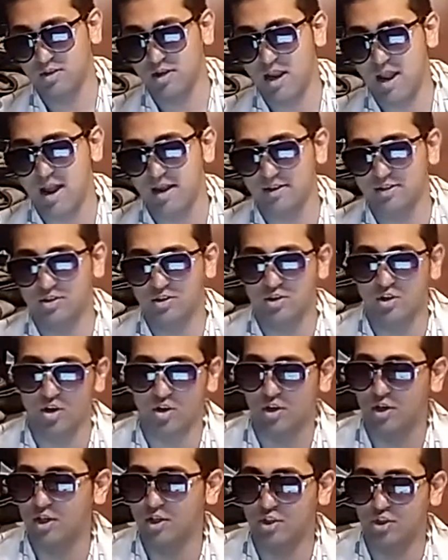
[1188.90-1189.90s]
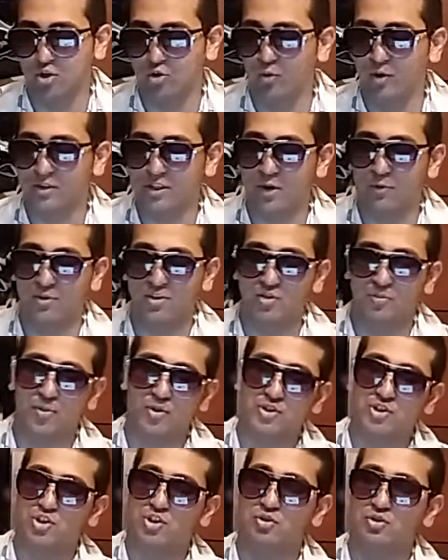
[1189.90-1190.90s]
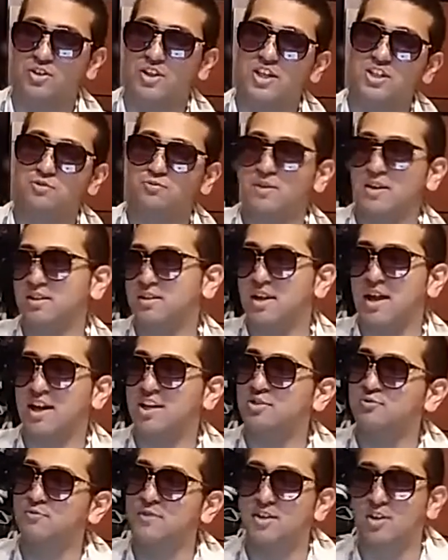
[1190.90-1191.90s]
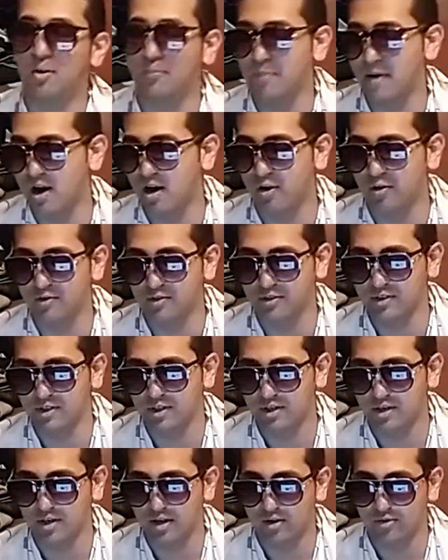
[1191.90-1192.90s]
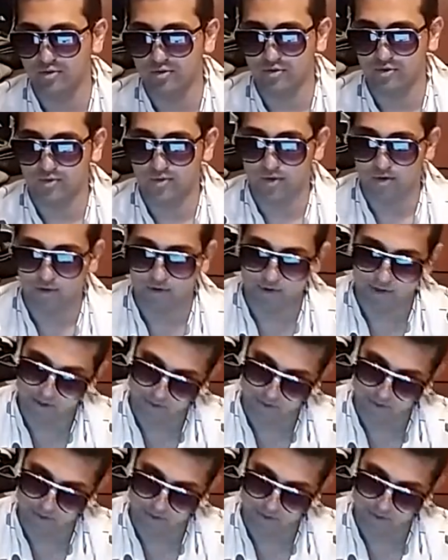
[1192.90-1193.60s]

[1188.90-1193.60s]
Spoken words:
yeah, they're gonna do what they were supposed to do this week, next week, apparently. Yeah, I don't know,